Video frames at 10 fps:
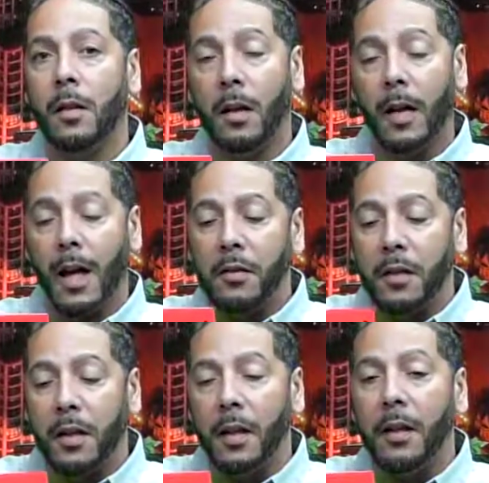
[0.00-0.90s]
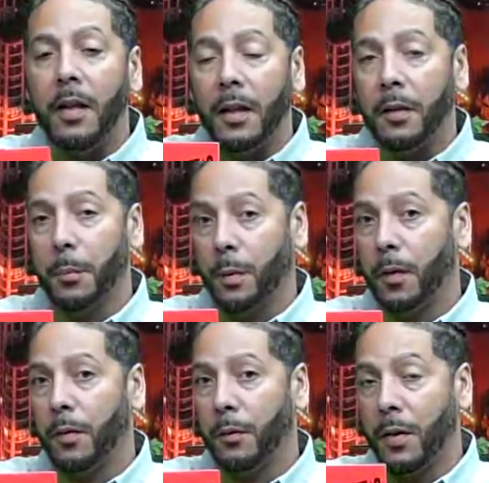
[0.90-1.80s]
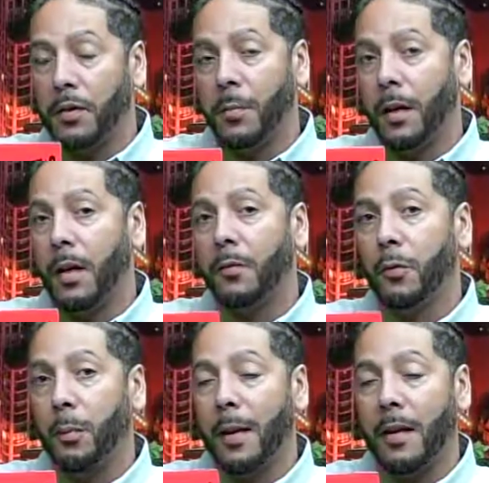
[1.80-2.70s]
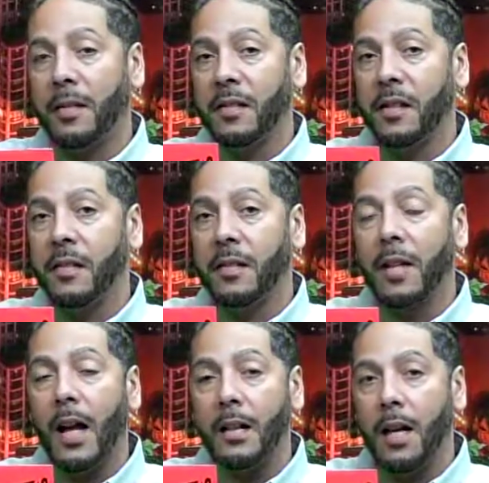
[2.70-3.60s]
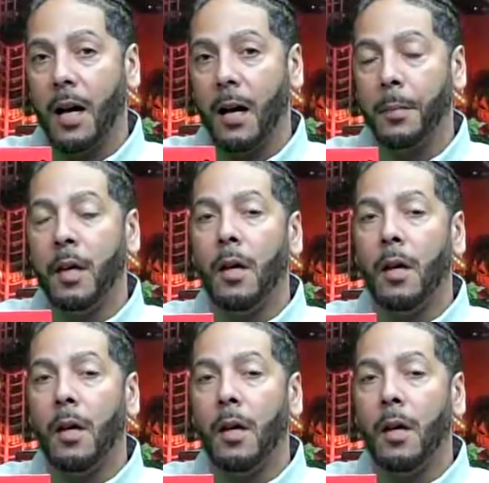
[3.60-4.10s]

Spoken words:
You can actually get the book, reach me through plasticsisters.com.